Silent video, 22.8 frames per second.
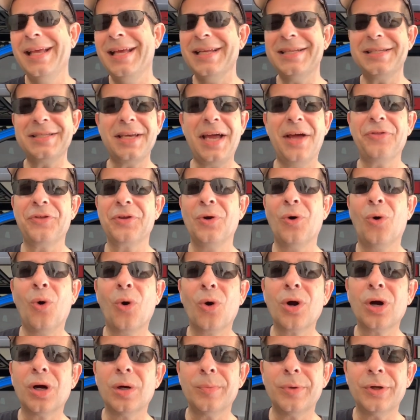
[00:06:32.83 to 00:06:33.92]
It's nothing
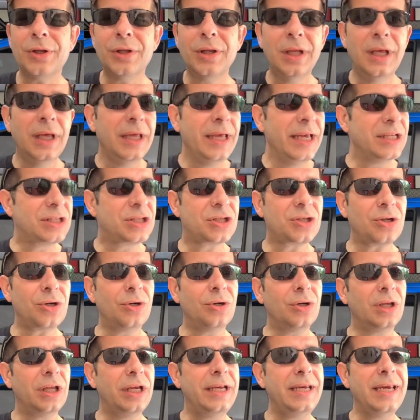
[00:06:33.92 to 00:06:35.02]
horrible. It's
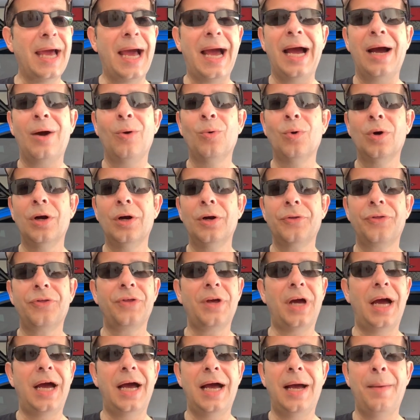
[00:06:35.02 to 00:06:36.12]
certainly not worth
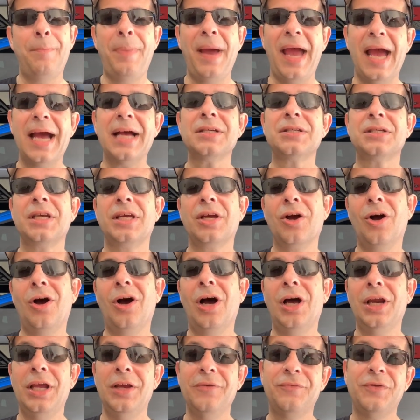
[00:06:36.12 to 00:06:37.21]
passing
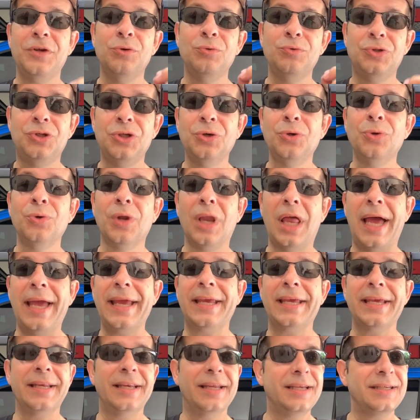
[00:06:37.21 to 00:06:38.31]
on if you do
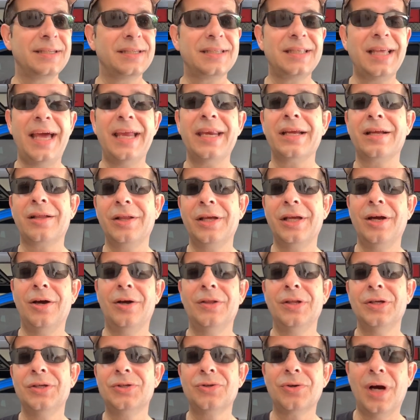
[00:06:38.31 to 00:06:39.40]
like it aesthetically on
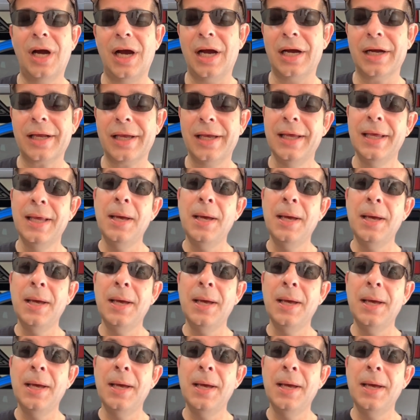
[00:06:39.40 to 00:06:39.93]
the truck.